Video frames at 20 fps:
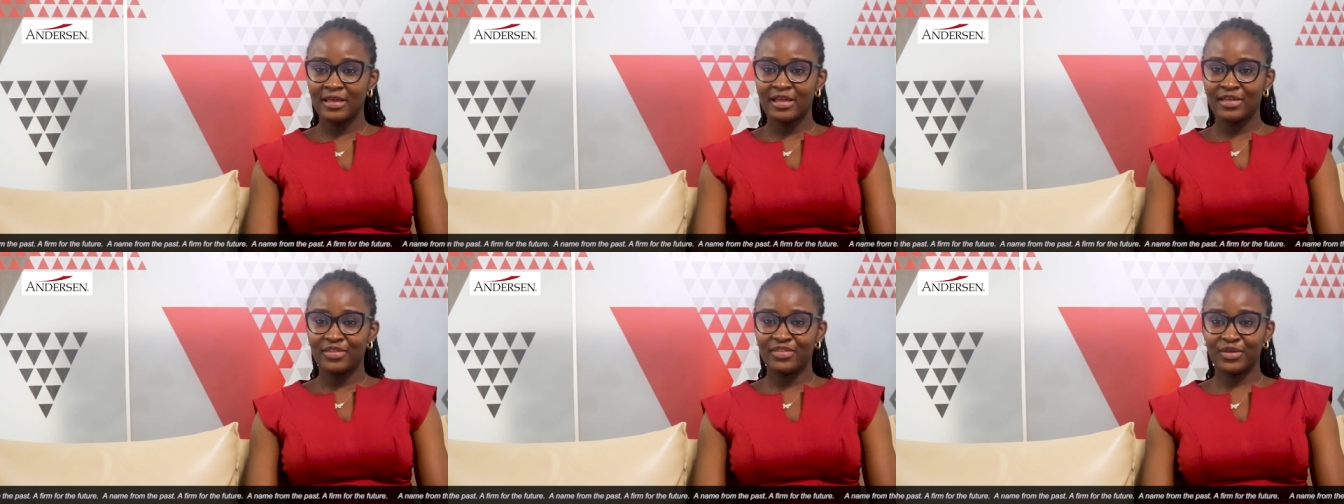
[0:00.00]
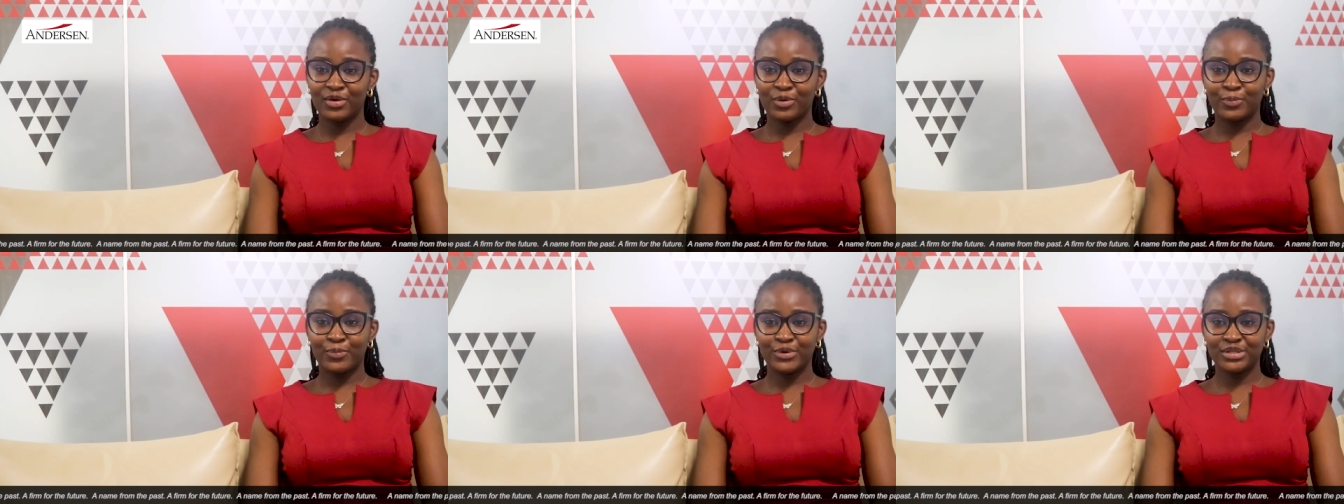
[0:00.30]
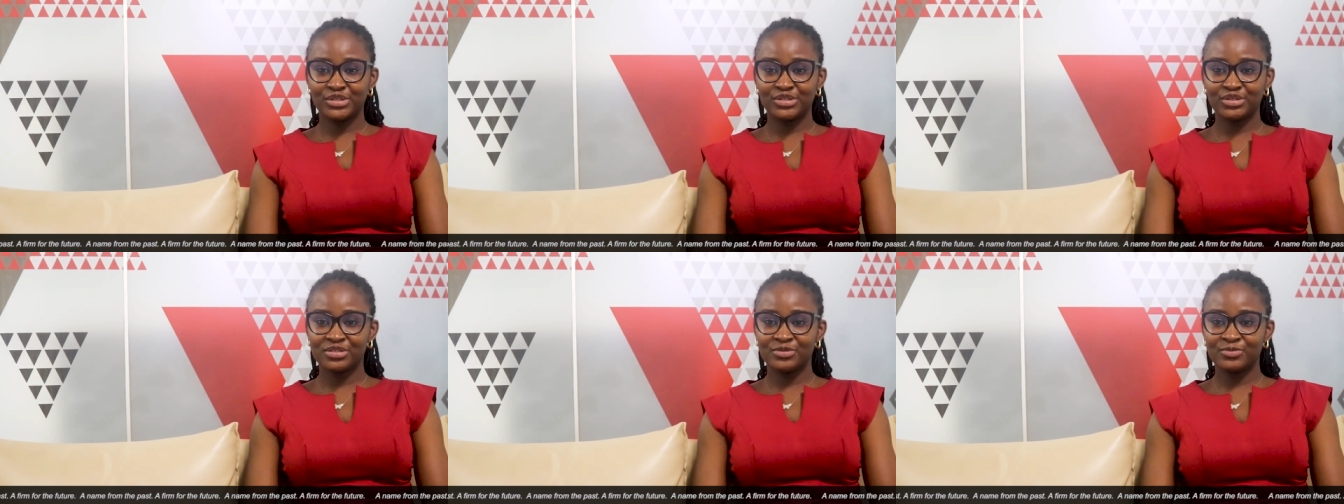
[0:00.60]
the
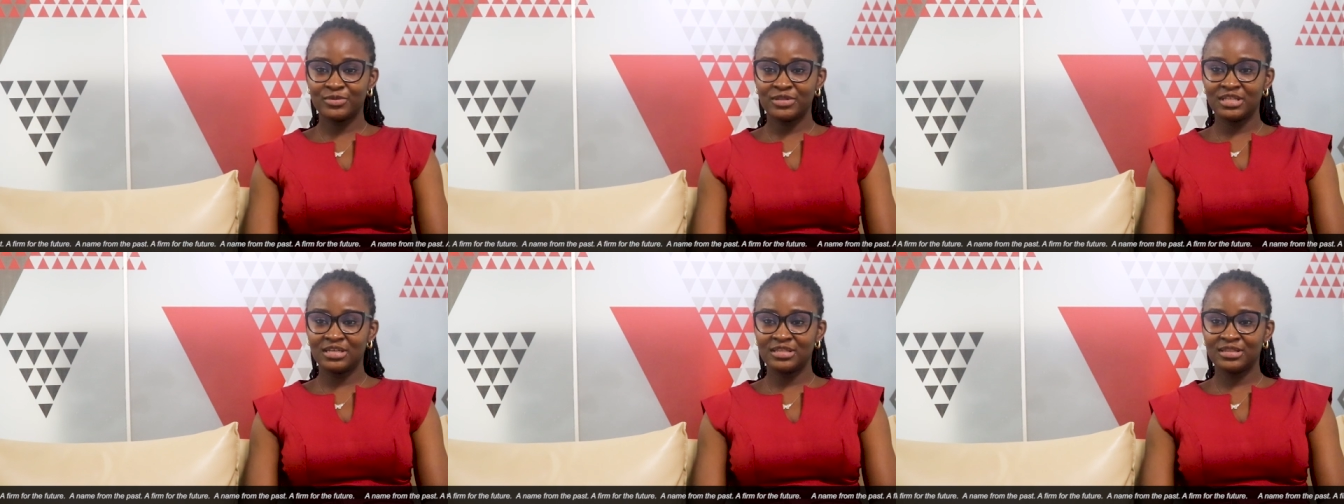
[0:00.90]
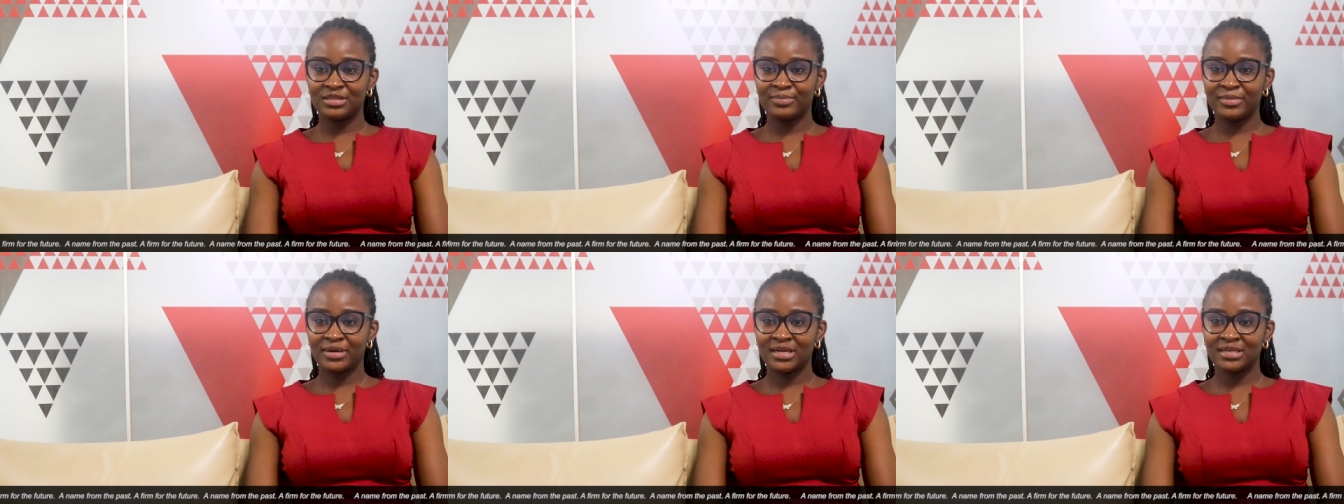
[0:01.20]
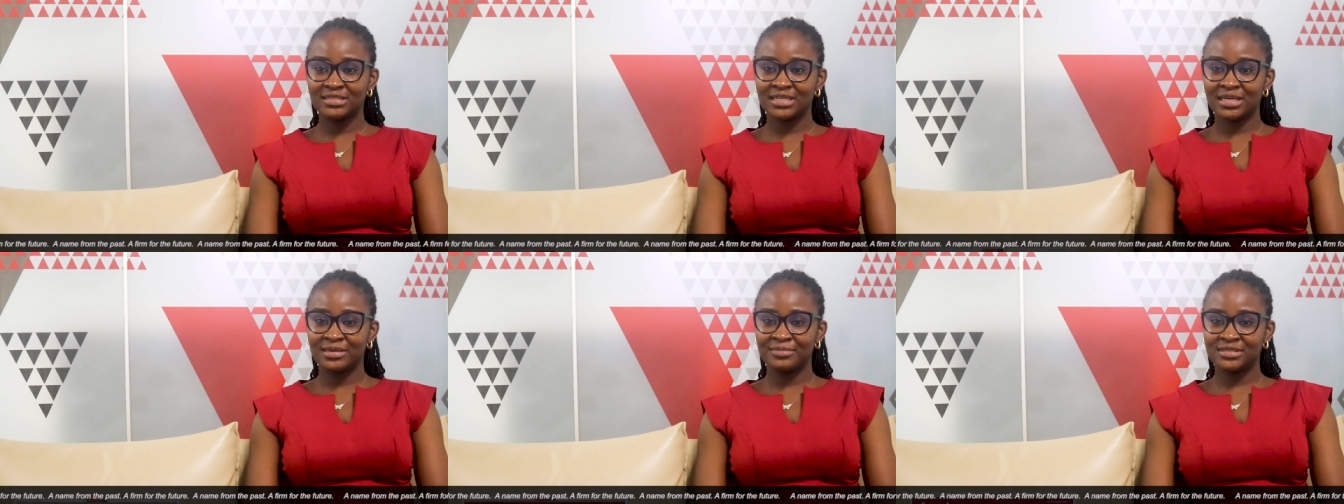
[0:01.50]
operators within the
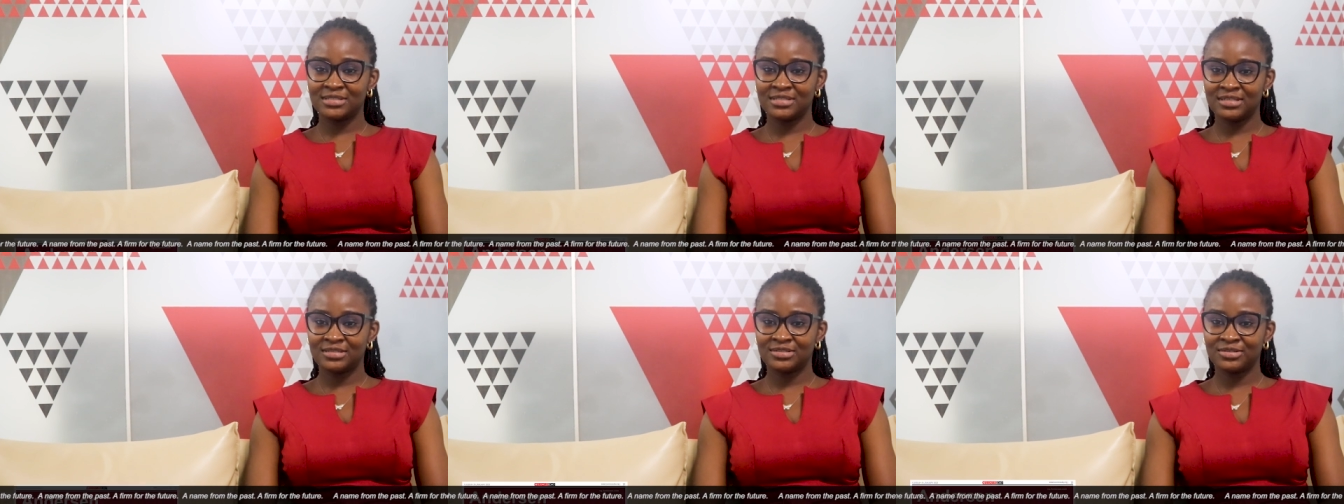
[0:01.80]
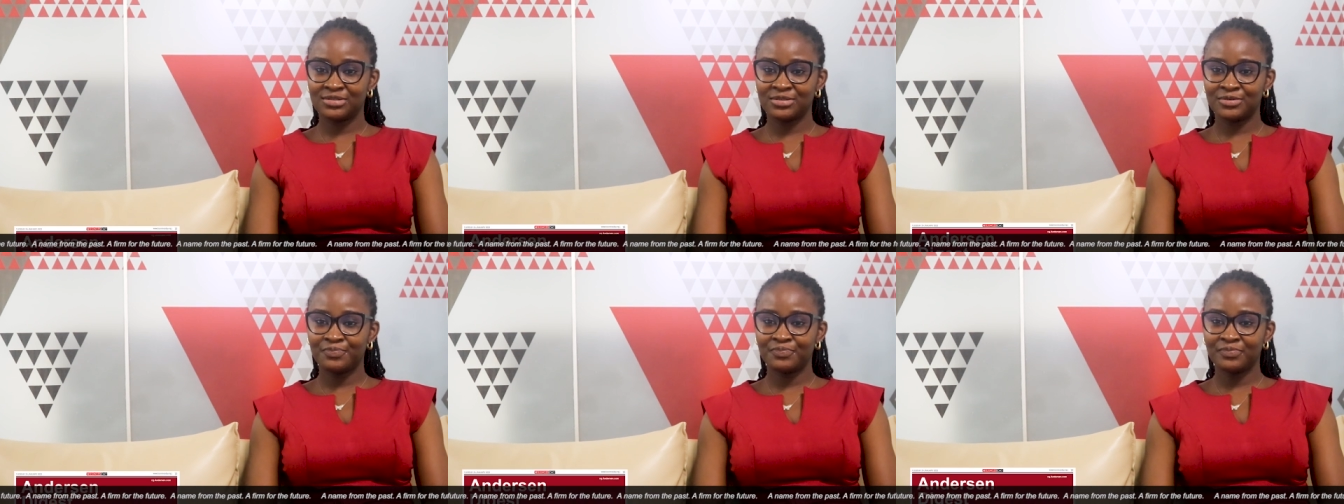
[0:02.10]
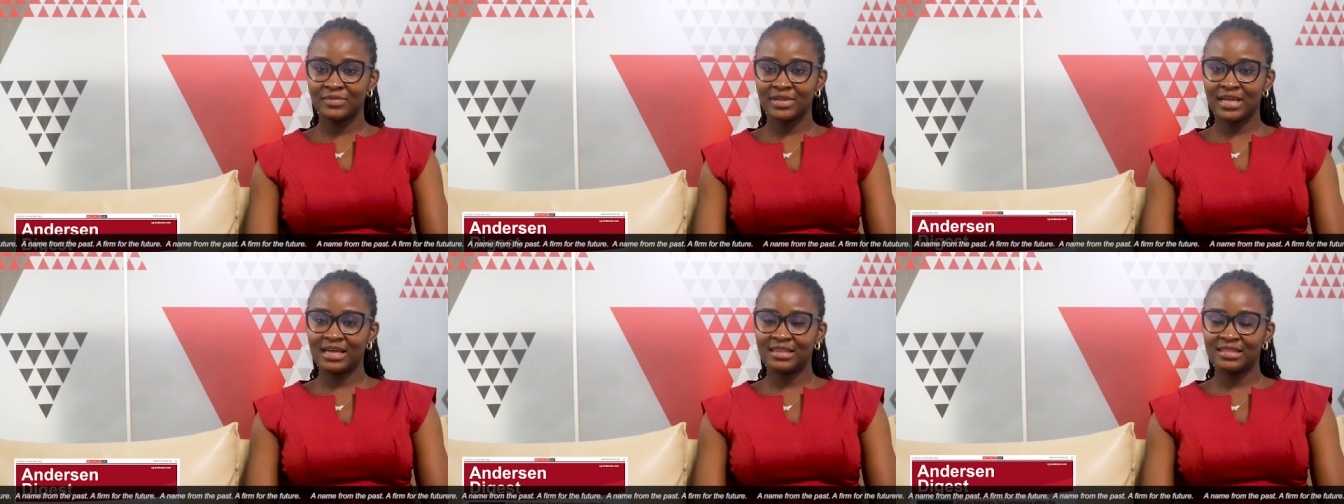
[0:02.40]
maritime sector,
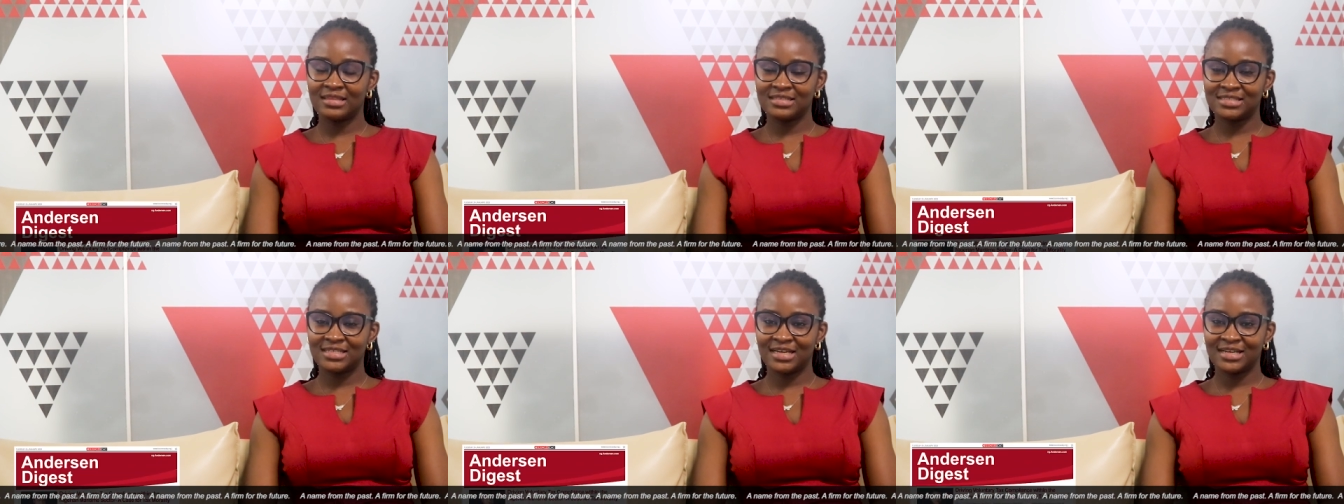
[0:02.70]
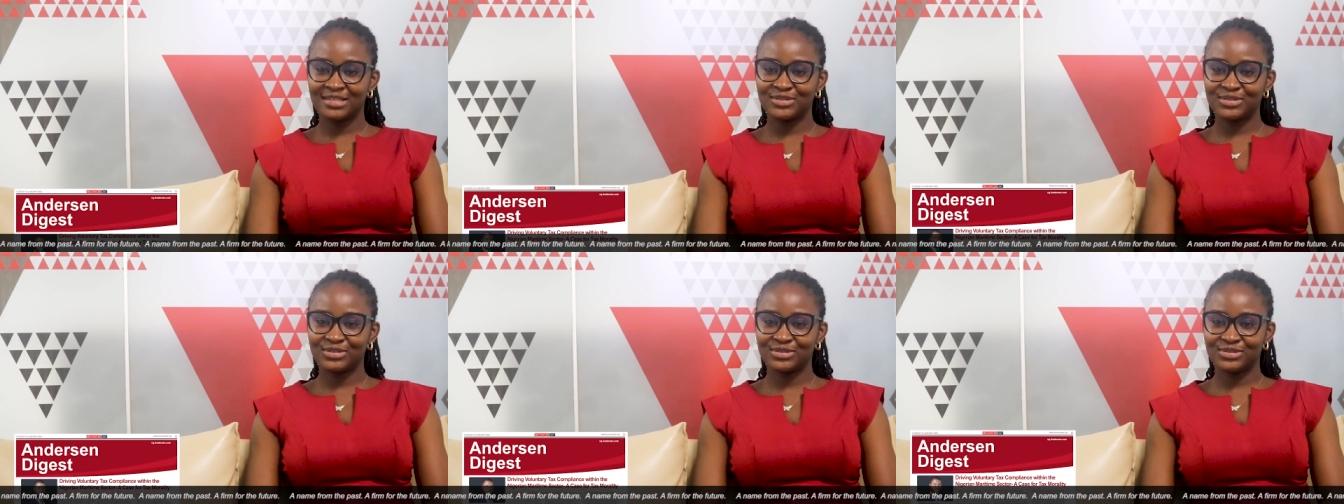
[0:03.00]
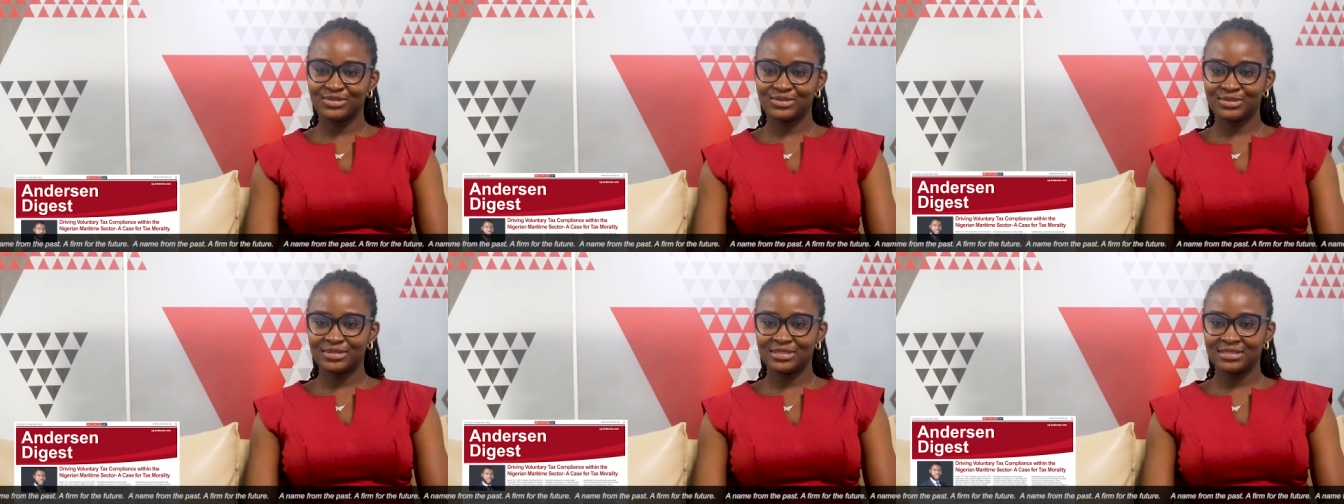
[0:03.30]
and the tax
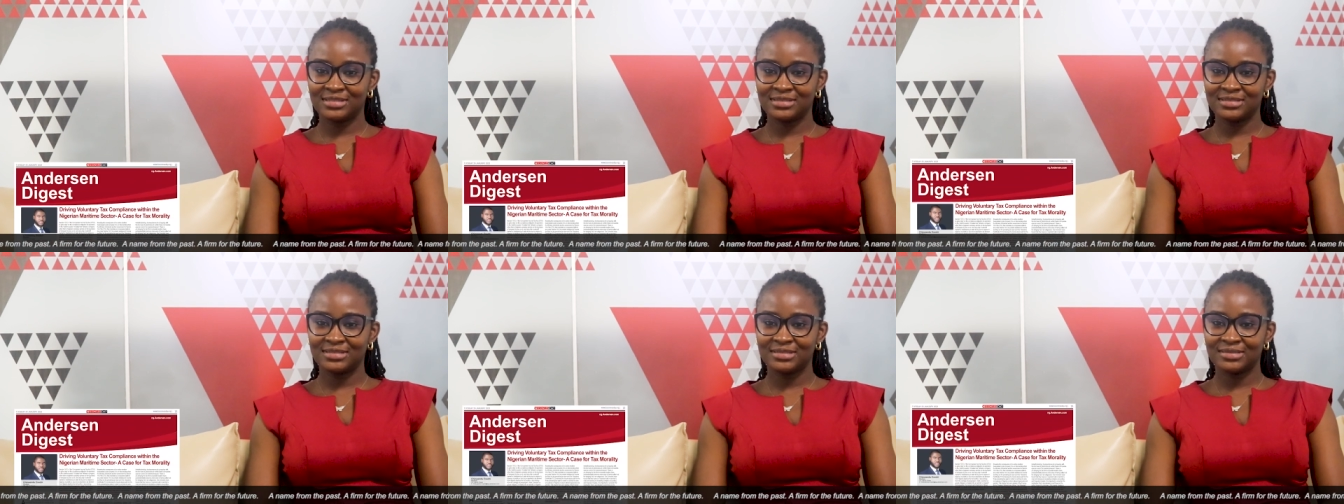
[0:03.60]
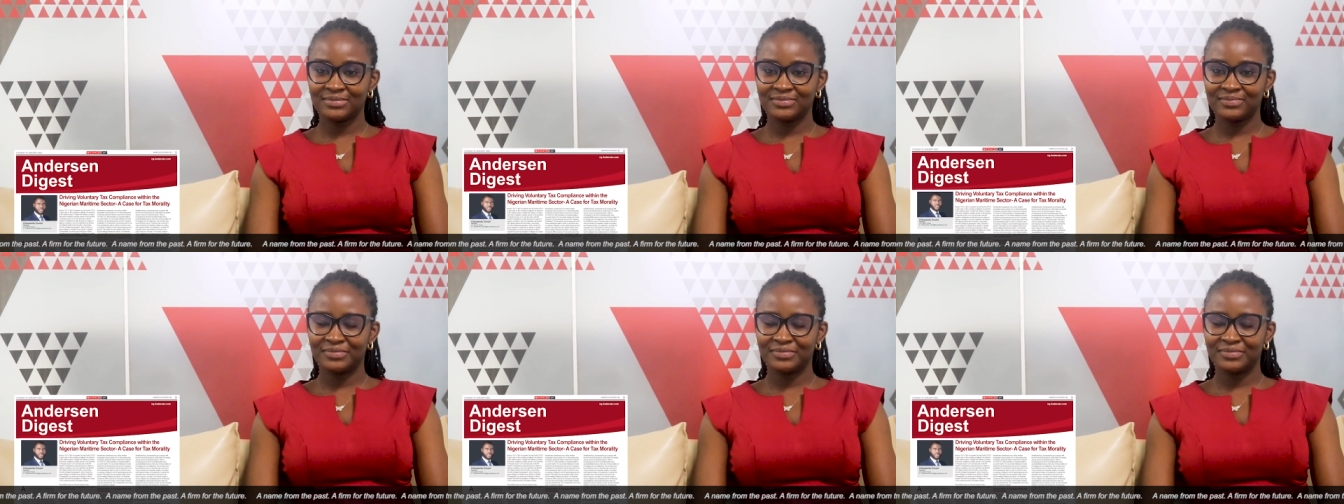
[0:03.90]
consultants.